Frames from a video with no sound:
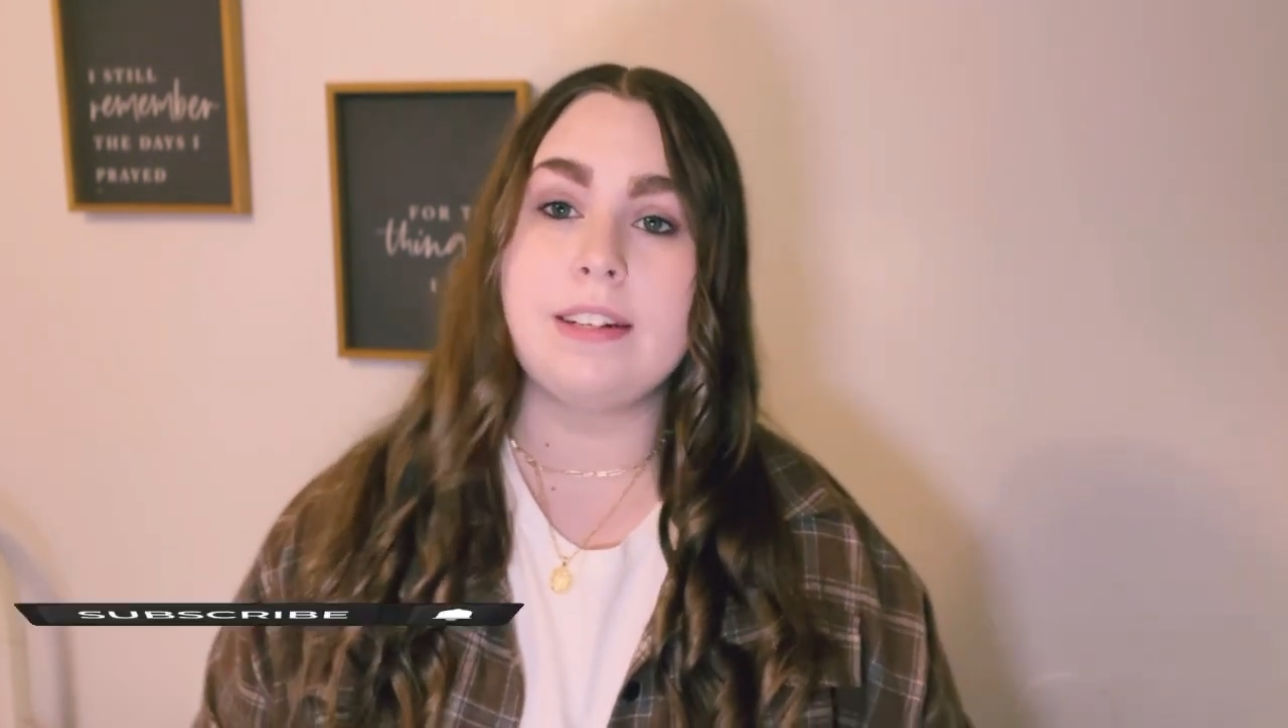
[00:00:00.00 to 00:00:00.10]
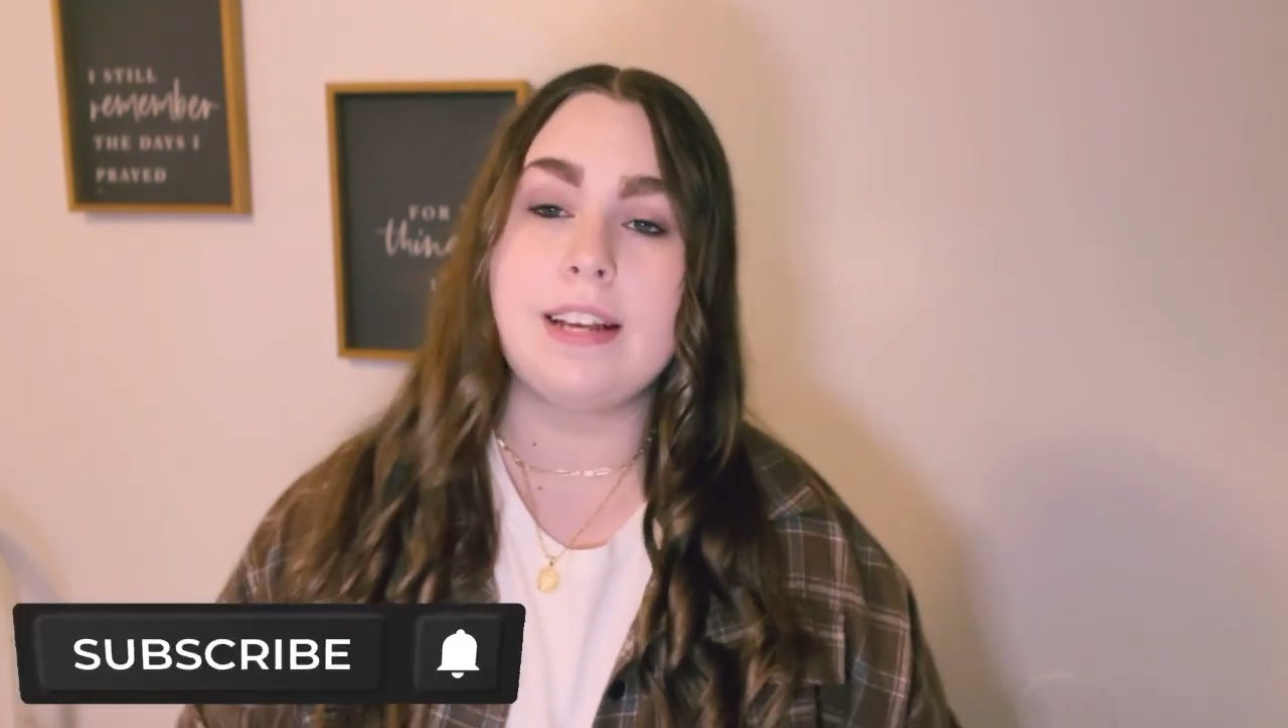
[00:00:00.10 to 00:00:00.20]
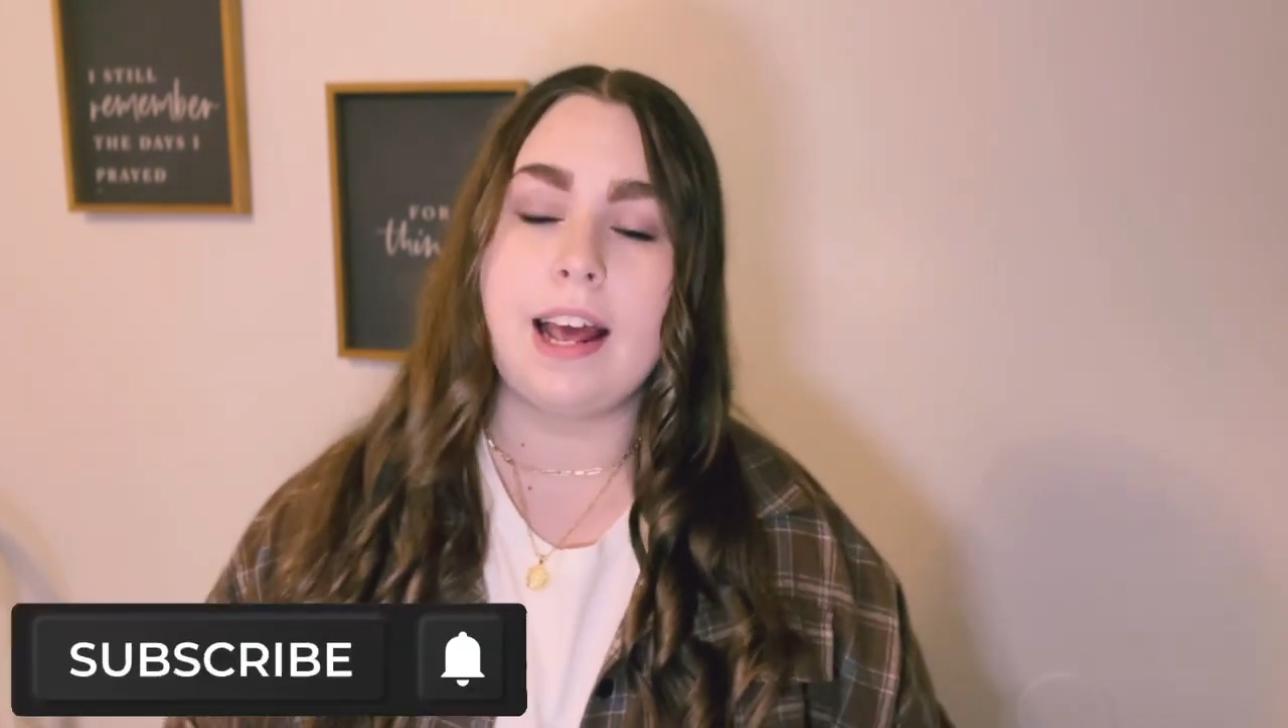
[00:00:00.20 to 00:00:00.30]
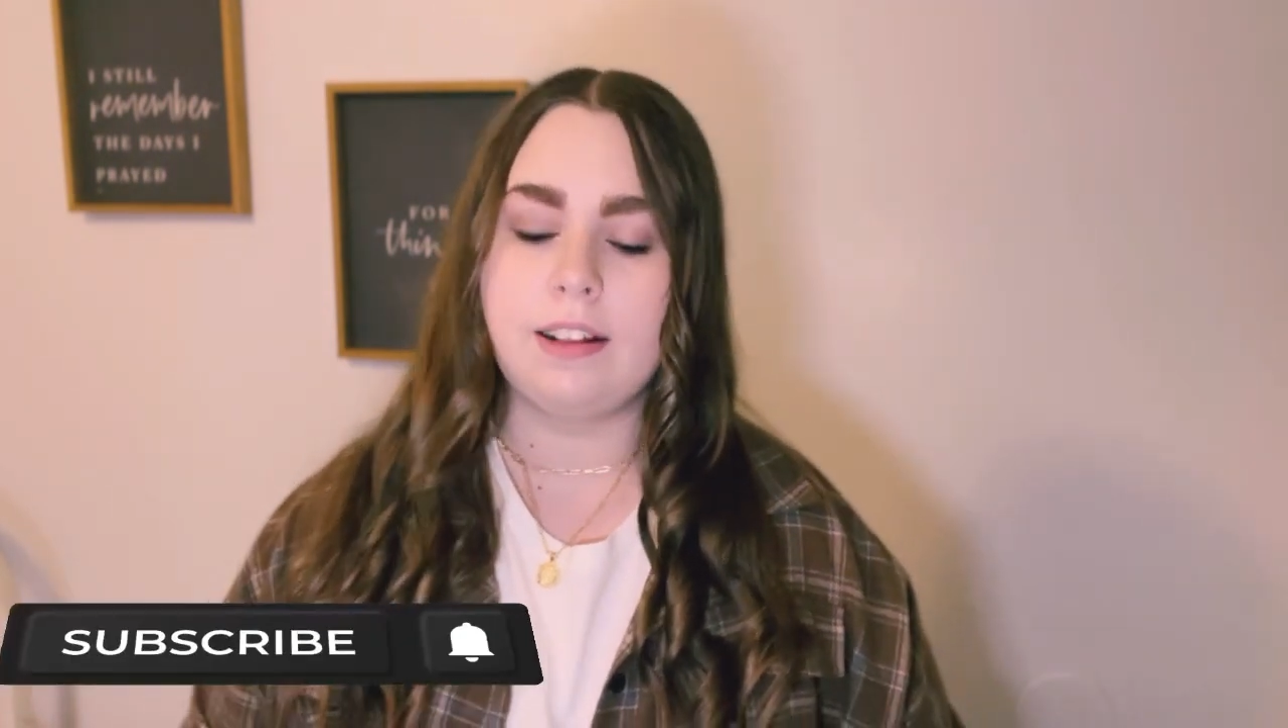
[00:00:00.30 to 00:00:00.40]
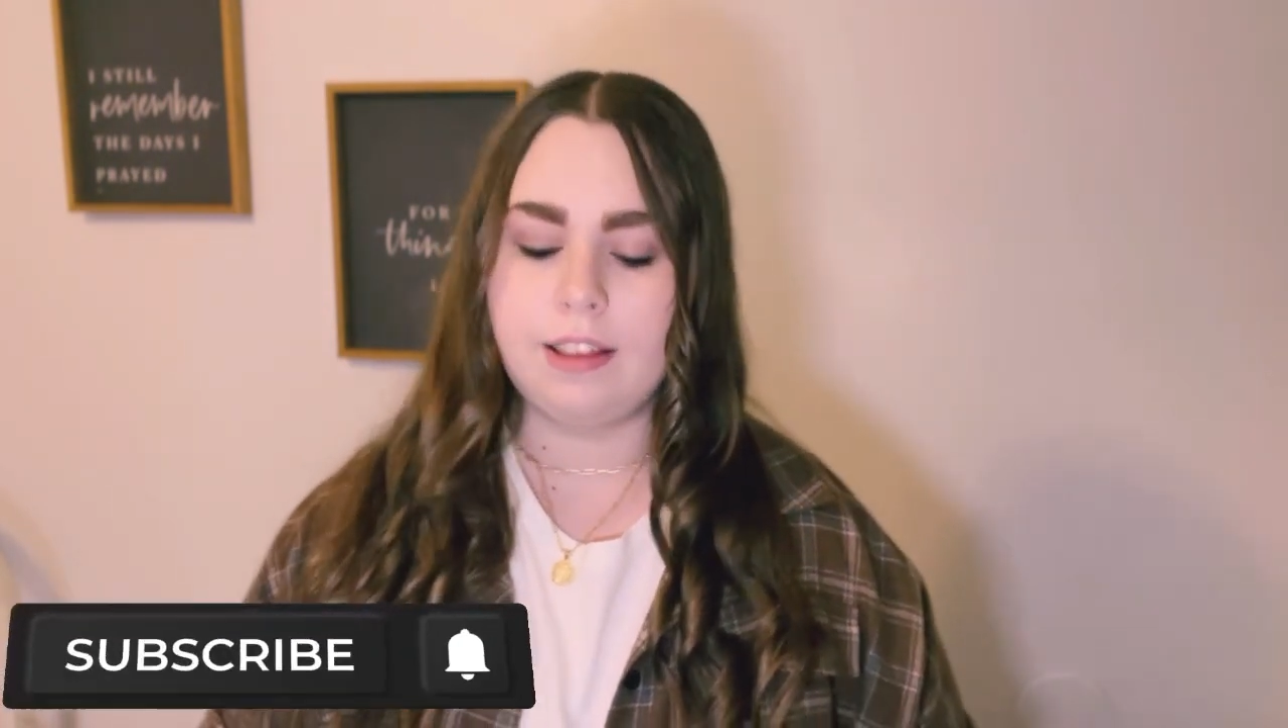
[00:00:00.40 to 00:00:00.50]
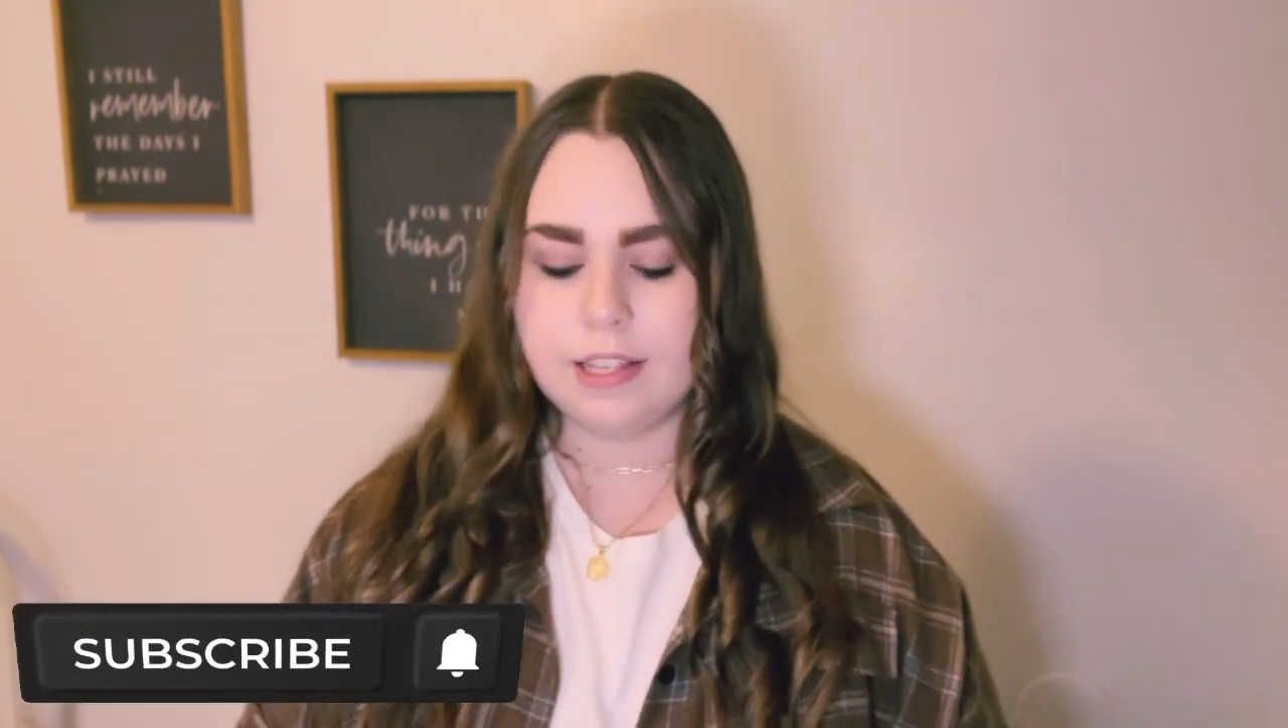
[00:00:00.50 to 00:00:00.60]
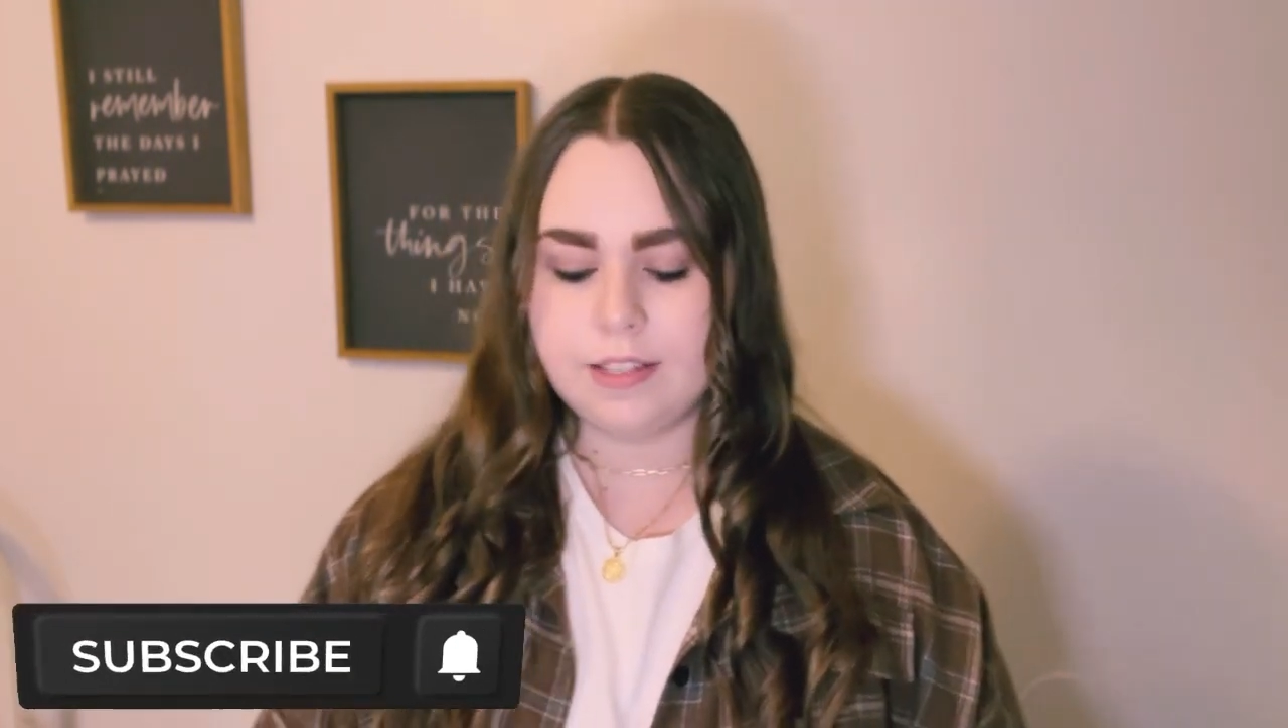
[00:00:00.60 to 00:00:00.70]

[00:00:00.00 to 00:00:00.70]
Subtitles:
title of